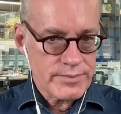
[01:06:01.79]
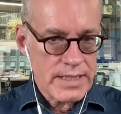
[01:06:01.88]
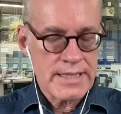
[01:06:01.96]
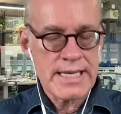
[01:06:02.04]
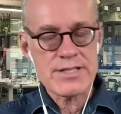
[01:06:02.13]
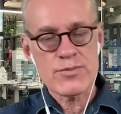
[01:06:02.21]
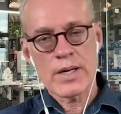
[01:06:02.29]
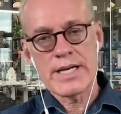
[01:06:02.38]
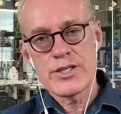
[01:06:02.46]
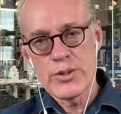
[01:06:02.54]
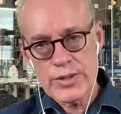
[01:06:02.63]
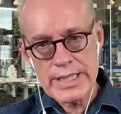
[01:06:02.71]
And that's where I
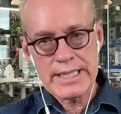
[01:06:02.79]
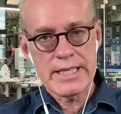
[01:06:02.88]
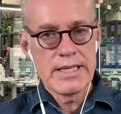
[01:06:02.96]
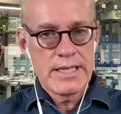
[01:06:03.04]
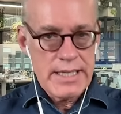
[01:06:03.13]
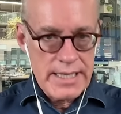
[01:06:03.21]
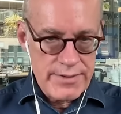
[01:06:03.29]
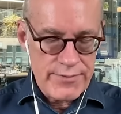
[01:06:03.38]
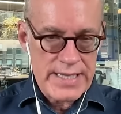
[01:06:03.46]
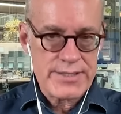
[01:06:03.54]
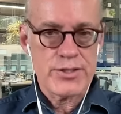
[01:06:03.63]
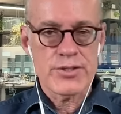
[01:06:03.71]
do think
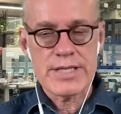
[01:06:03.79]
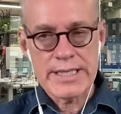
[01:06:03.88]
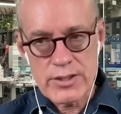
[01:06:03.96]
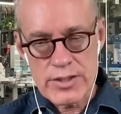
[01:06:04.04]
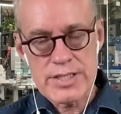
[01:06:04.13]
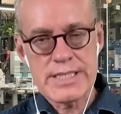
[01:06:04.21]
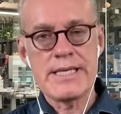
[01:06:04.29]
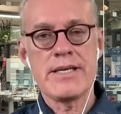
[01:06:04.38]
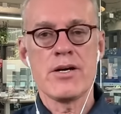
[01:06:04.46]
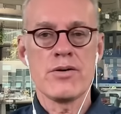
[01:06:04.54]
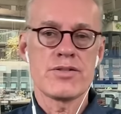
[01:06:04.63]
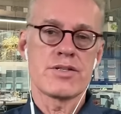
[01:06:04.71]
investors and good
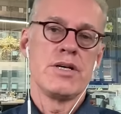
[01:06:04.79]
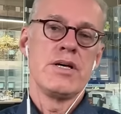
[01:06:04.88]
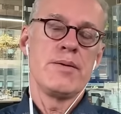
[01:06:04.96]
CEOs